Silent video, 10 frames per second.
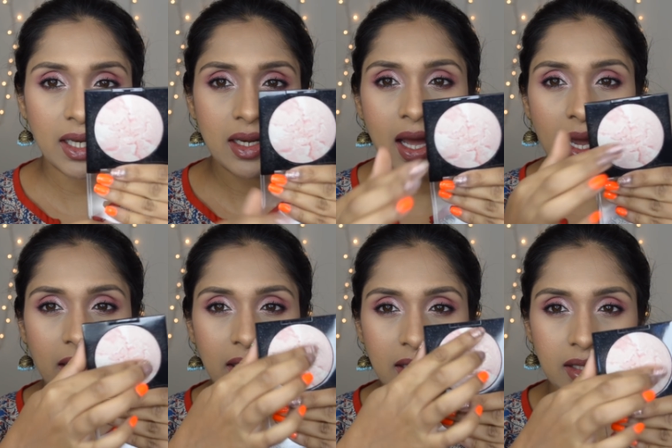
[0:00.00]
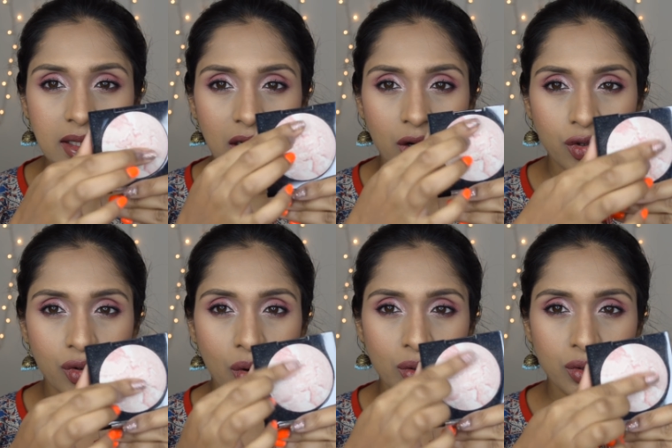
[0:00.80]
nice
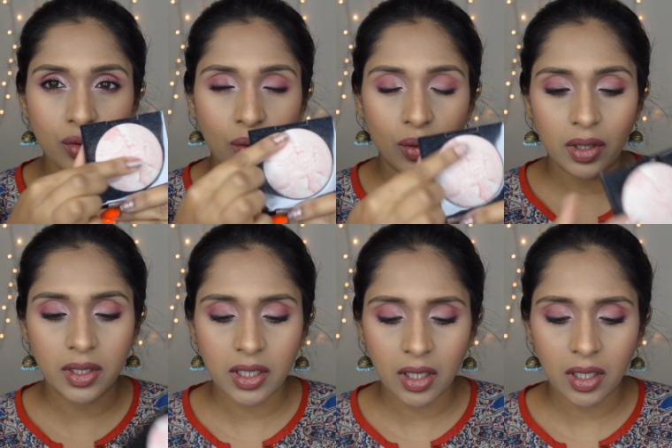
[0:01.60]
rose gold